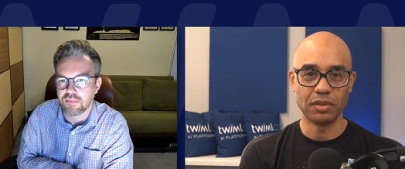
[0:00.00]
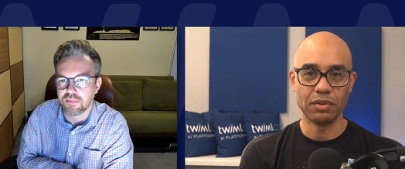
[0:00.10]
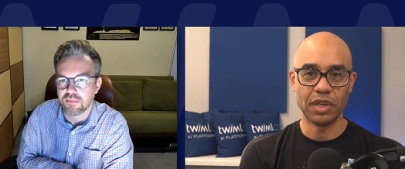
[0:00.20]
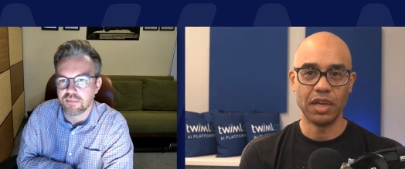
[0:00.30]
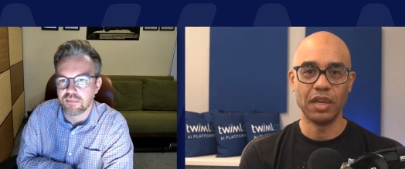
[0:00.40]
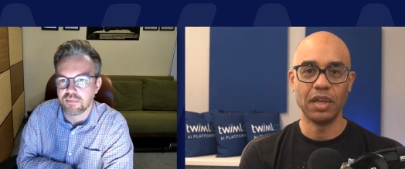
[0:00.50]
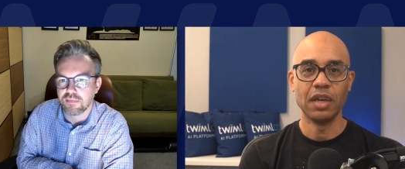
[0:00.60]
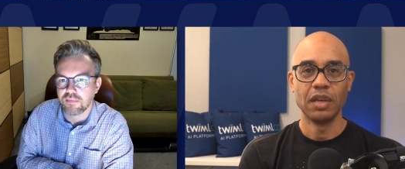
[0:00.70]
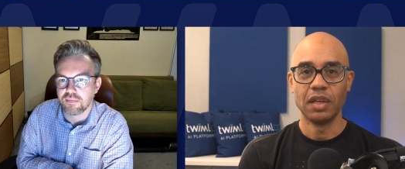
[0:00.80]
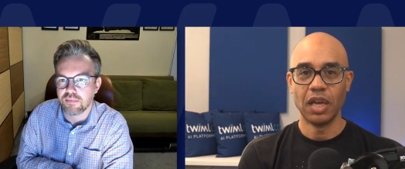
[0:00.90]
Speaker 1: Are they
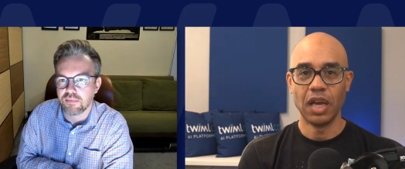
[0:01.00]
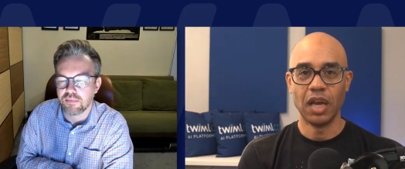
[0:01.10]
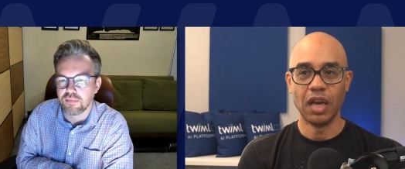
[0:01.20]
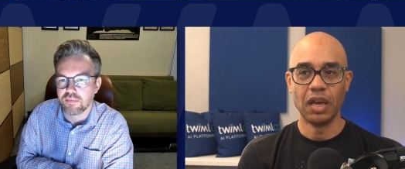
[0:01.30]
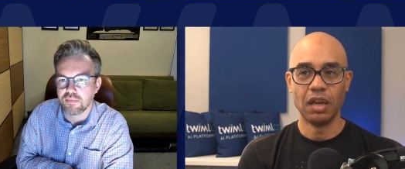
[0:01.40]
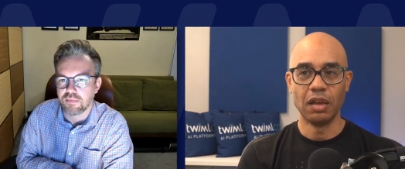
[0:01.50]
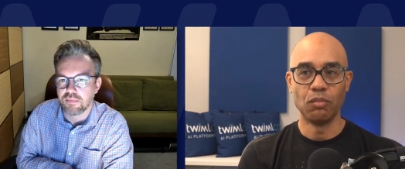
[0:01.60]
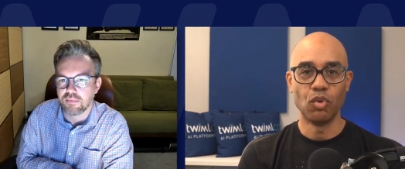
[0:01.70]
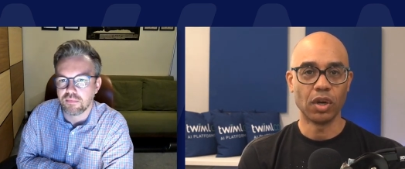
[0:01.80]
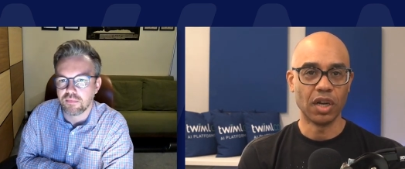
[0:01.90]
uh,
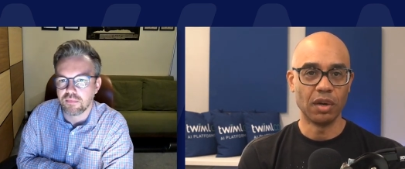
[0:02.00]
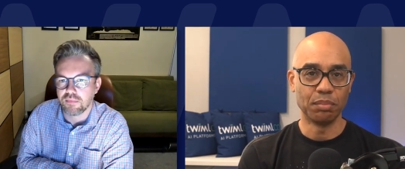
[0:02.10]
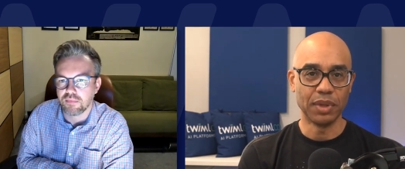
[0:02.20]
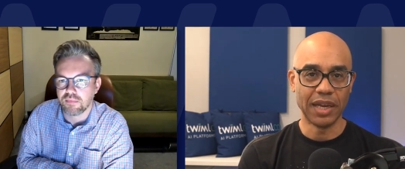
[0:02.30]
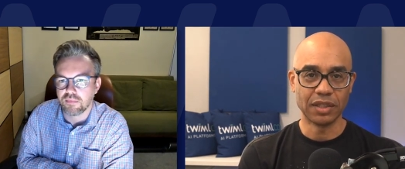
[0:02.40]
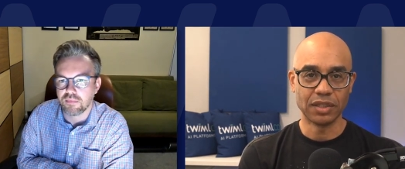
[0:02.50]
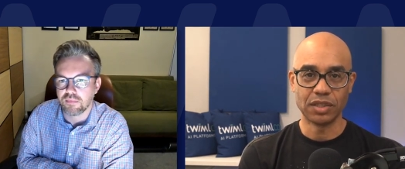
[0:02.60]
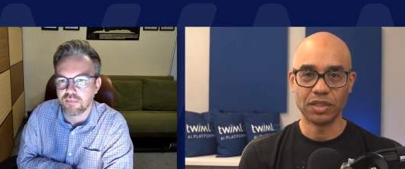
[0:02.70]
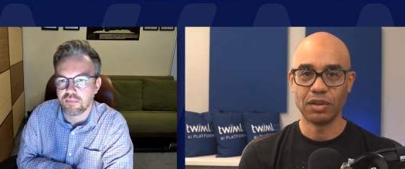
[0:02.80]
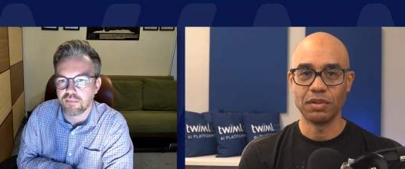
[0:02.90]
more
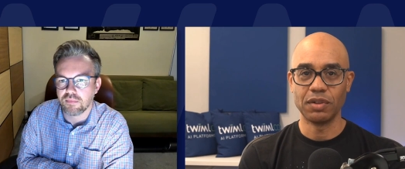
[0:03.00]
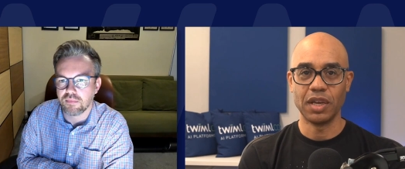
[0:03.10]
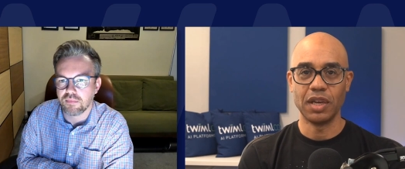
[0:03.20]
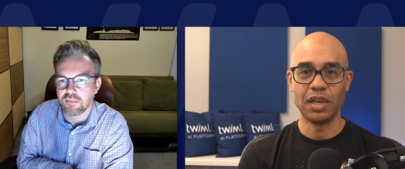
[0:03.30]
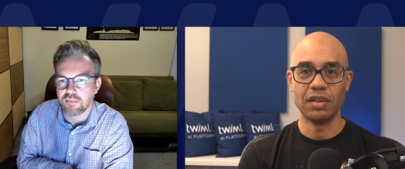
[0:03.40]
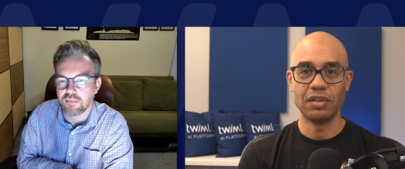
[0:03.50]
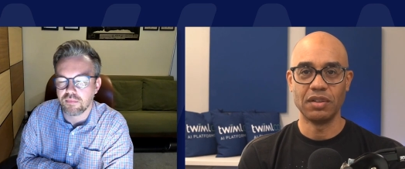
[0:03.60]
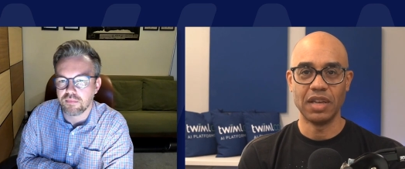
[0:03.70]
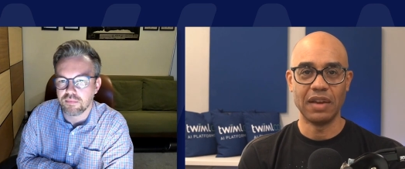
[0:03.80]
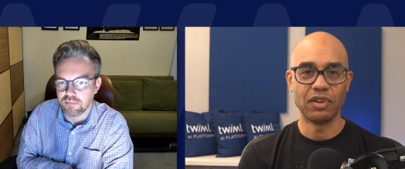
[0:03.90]
complex? Are they? Do
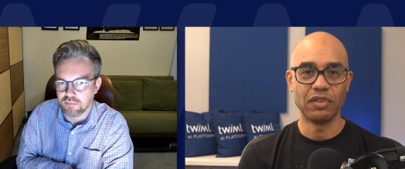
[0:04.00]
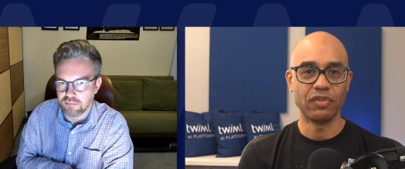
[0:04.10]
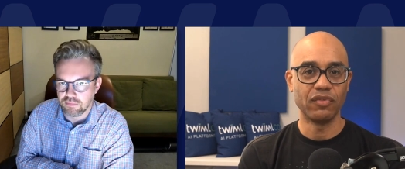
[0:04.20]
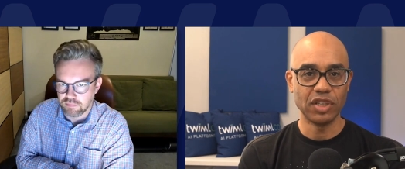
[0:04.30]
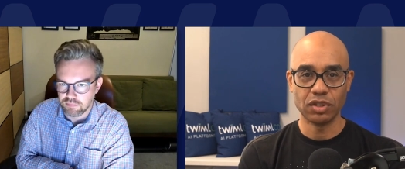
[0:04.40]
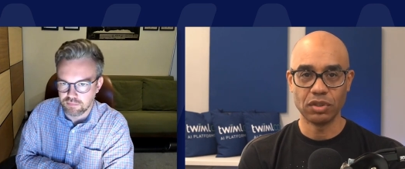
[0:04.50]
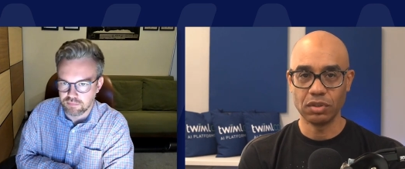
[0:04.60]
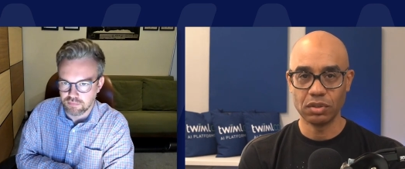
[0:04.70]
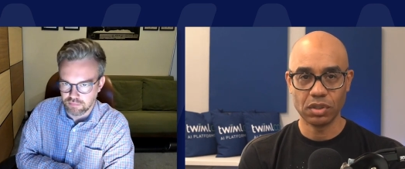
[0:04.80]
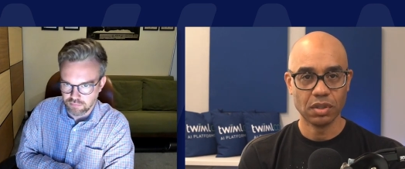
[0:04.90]
they have different
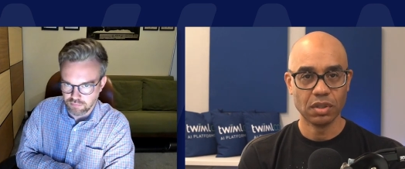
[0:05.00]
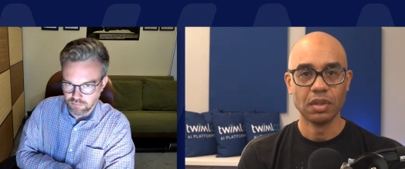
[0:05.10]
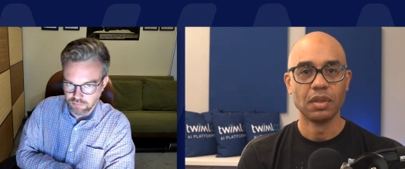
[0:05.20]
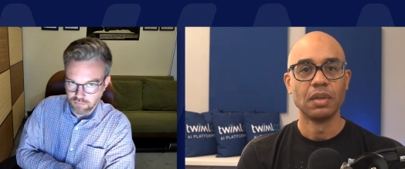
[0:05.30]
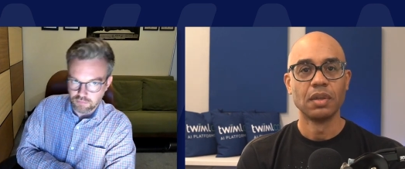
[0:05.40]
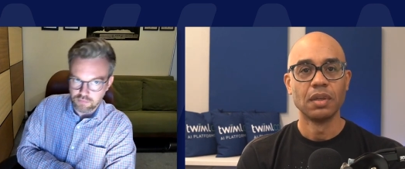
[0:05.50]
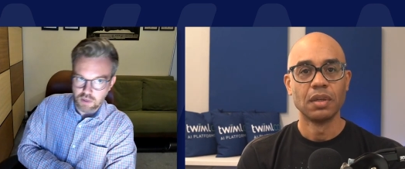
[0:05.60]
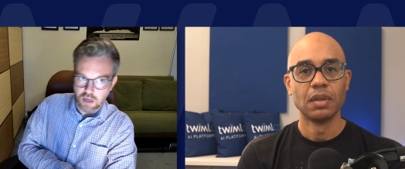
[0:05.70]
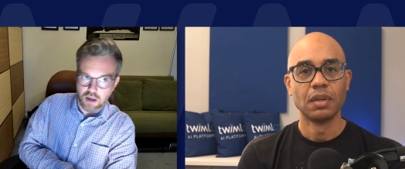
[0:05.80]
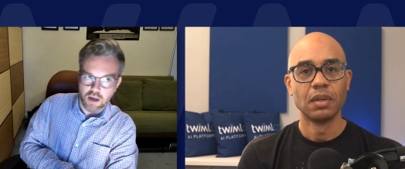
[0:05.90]
features?
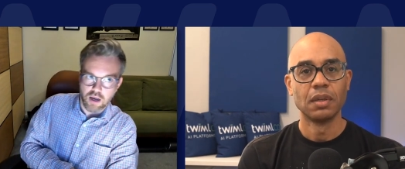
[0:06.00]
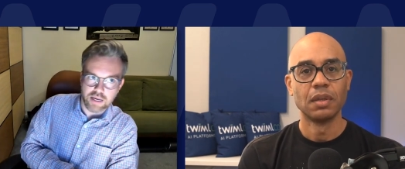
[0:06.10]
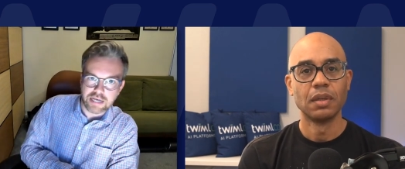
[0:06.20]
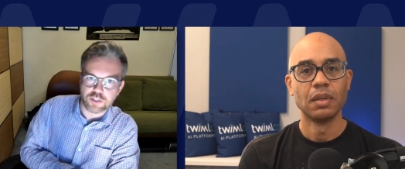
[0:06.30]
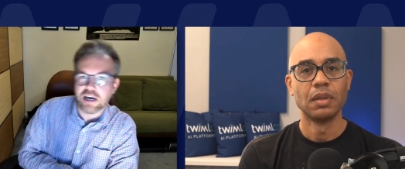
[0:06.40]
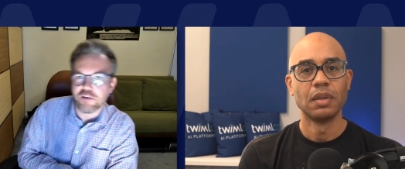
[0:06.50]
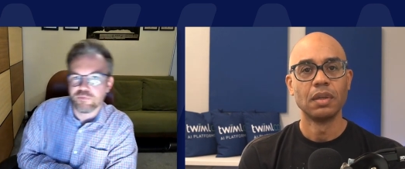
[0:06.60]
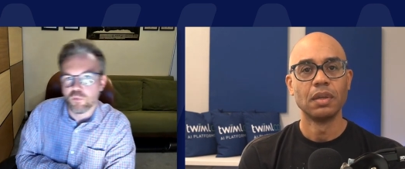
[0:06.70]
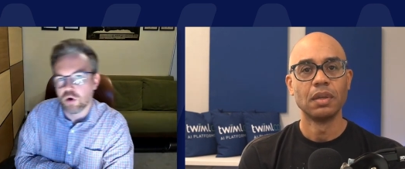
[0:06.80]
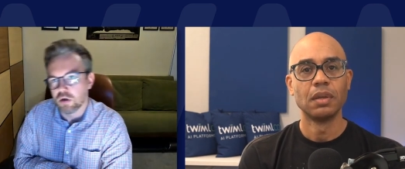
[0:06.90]
Speaker 2: Uh, yeah. So they have
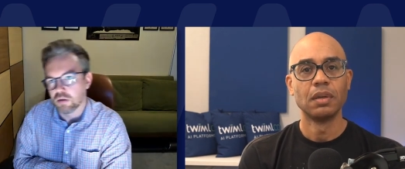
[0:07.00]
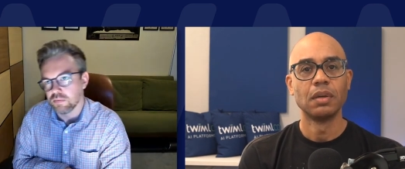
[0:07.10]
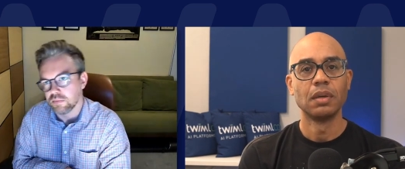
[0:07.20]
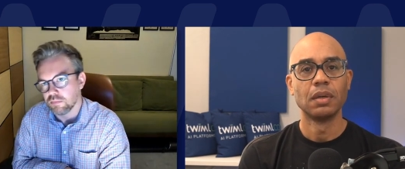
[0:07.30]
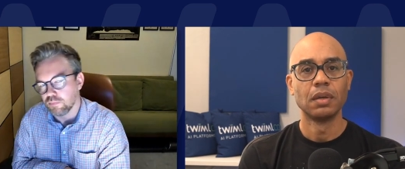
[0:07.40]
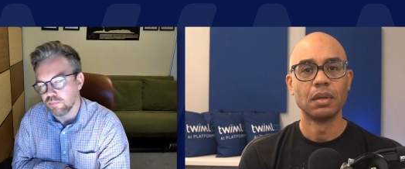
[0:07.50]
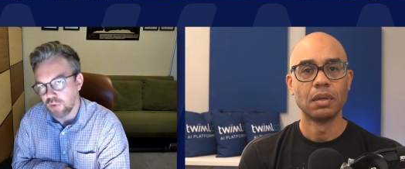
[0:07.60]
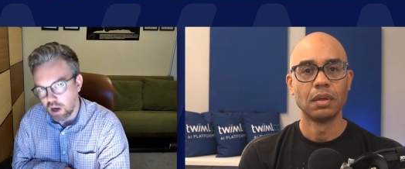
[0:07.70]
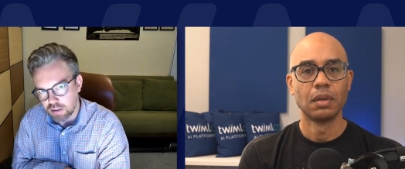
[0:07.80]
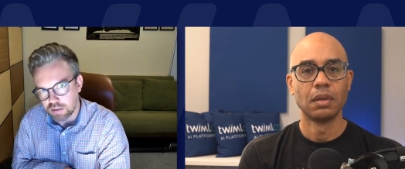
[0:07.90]
more
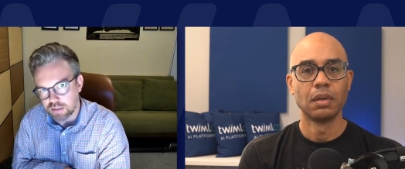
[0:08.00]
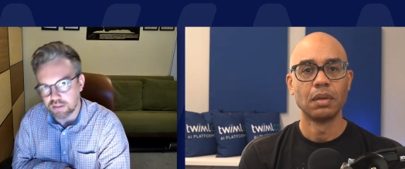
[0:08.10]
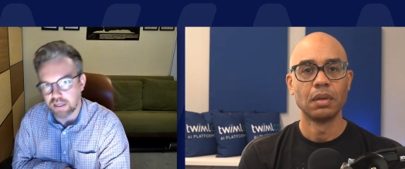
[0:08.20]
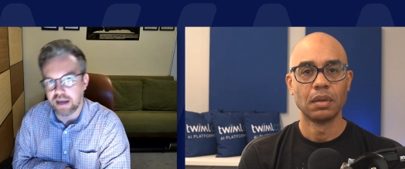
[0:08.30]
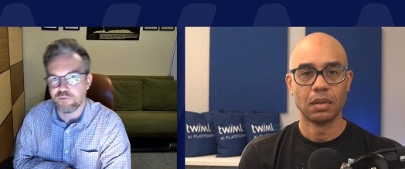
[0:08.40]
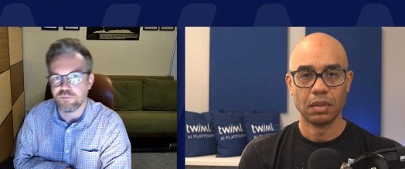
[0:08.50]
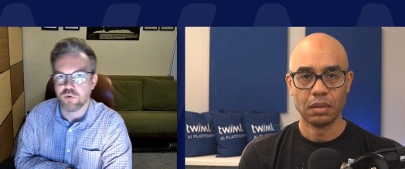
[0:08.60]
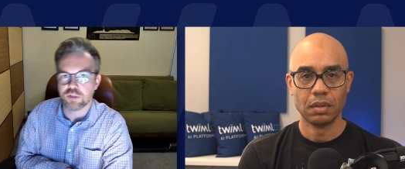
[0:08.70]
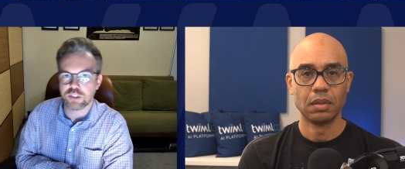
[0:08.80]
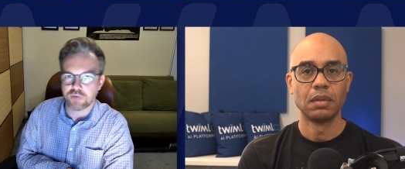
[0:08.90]
blocks. They have
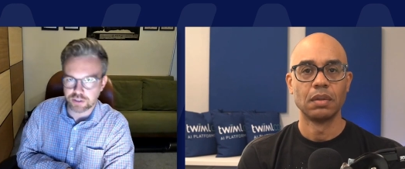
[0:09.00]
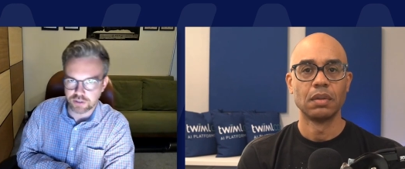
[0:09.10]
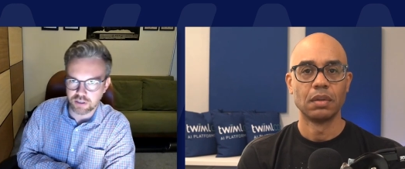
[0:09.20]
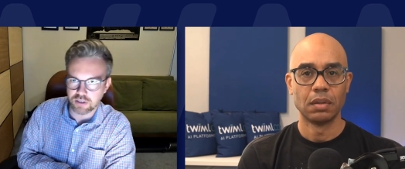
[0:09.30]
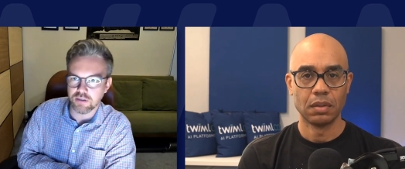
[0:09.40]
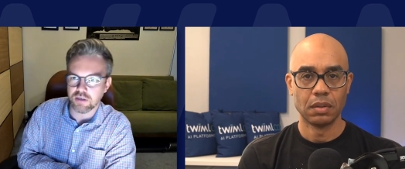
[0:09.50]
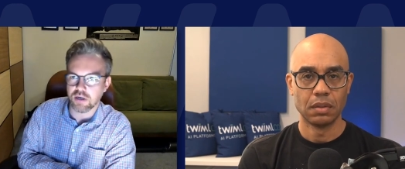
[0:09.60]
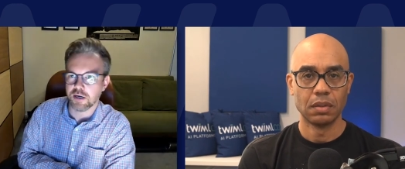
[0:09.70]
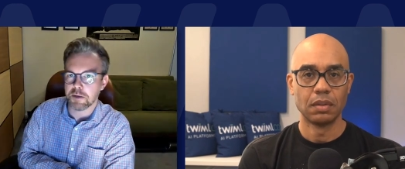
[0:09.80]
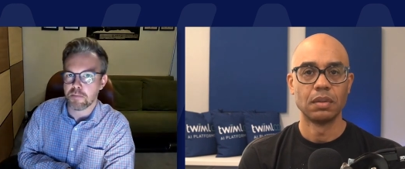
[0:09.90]
more structure.
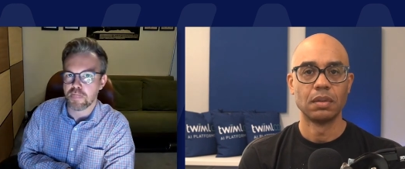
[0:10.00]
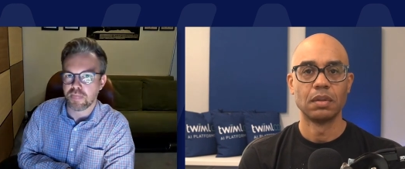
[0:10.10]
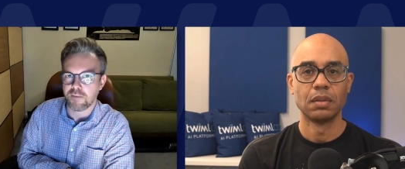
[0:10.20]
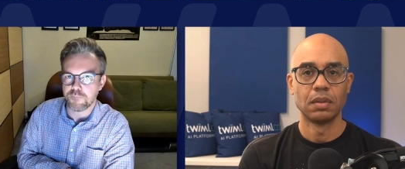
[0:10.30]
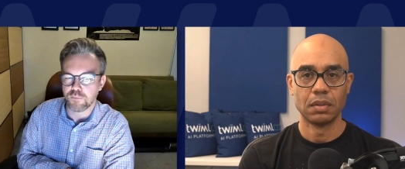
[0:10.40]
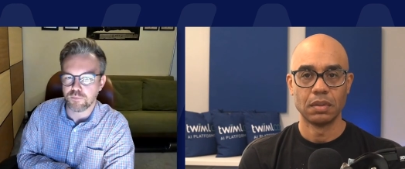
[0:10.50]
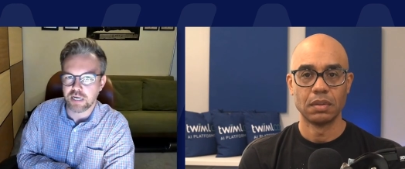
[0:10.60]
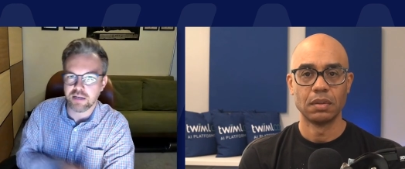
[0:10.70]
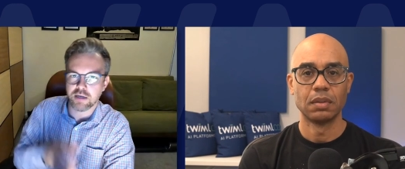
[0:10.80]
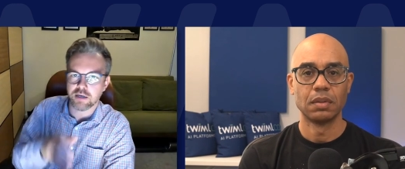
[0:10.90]
Um,
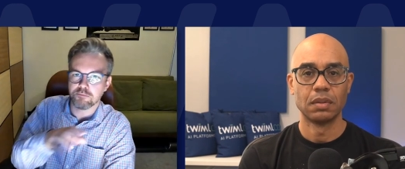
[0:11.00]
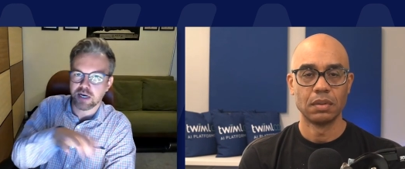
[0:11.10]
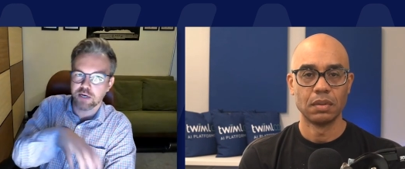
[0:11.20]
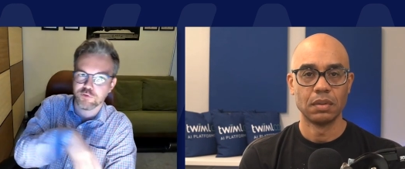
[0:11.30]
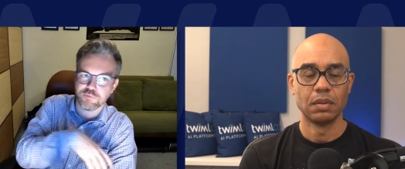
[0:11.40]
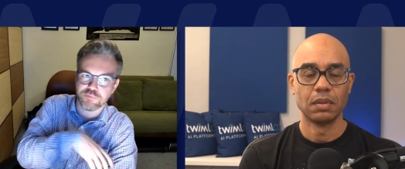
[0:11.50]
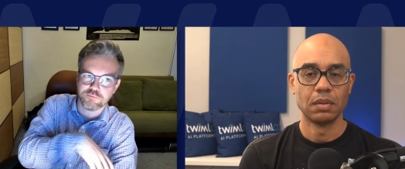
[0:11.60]
in the kind of